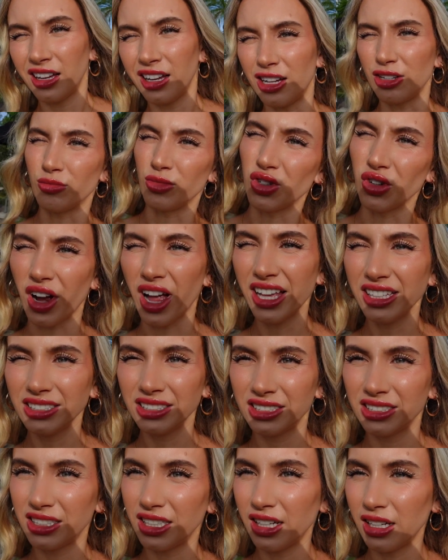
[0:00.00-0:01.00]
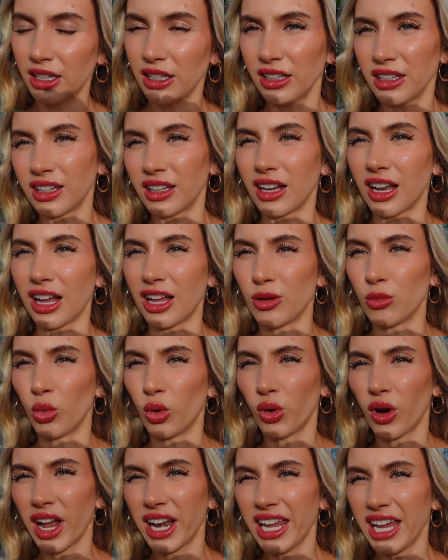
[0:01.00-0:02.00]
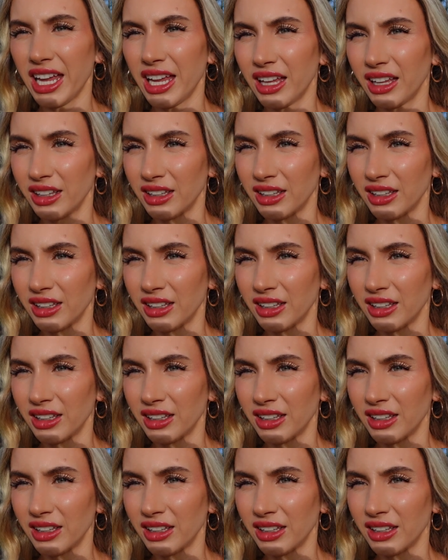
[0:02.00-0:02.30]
I'm dressed, I'm ready.